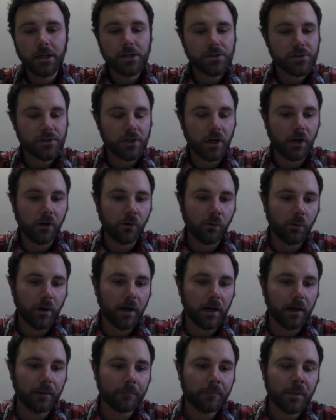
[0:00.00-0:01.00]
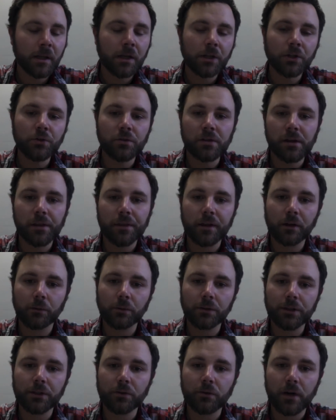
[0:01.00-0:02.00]
so you can think
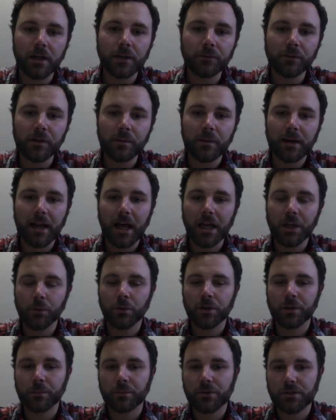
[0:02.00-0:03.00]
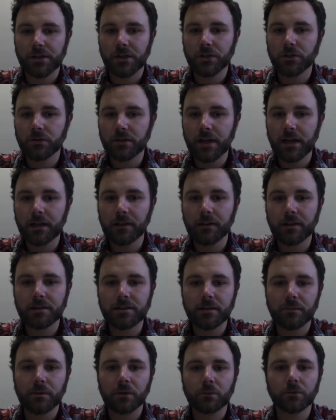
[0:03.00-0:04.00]
really creatively about how you want to present your data.
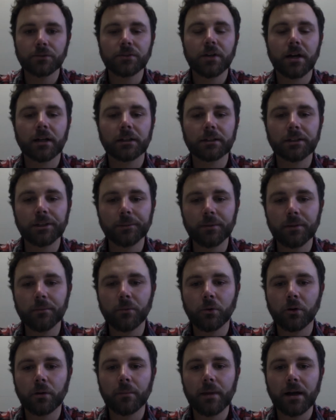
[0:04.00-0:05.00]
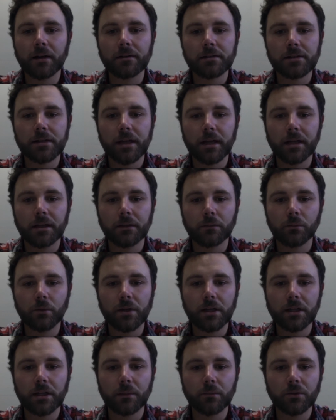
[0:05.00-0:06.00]
That's something we'll talk a little bit more about in
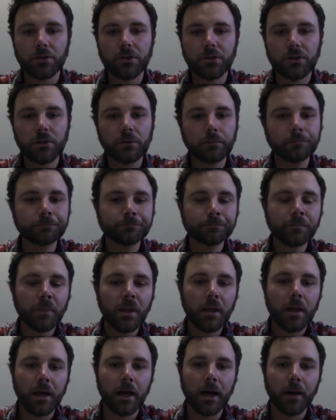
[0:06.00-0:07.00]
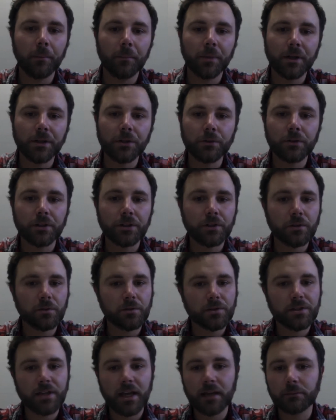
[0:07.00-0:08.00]
week number 2. But you can
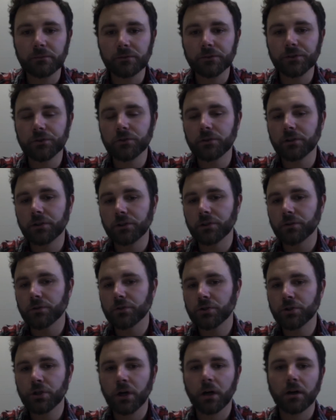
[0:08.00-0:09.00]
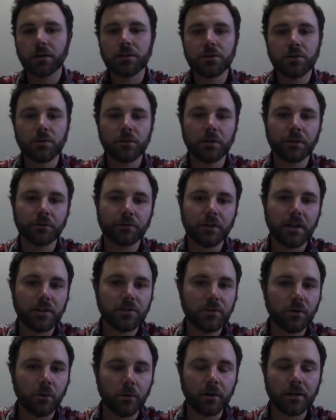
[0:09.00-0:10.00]
use tables, you can use charts, you can create
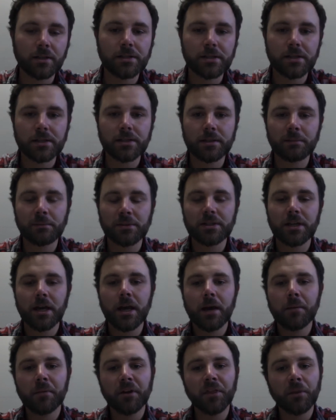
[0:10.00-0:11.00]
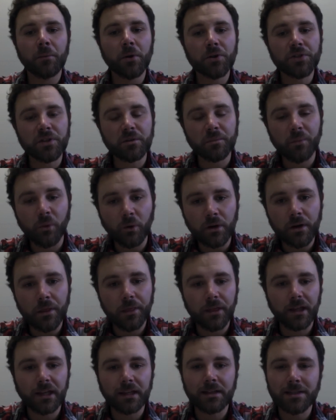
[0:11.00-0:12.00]
scoring systems, but the most important
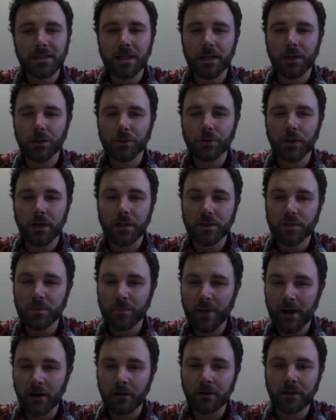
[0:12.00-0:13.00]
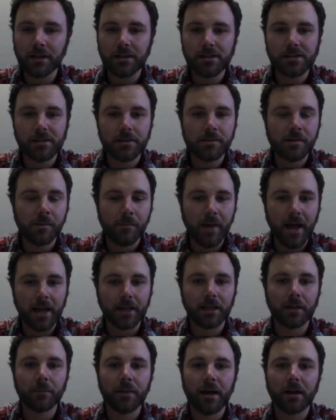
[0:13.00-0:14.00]
thing is that you're transparent and
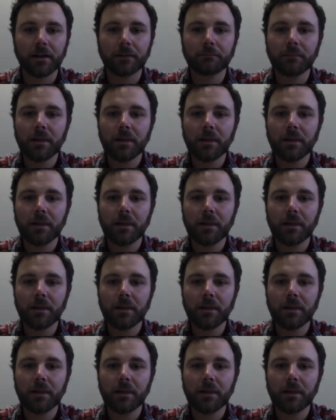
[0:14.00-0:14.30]
systematic about it,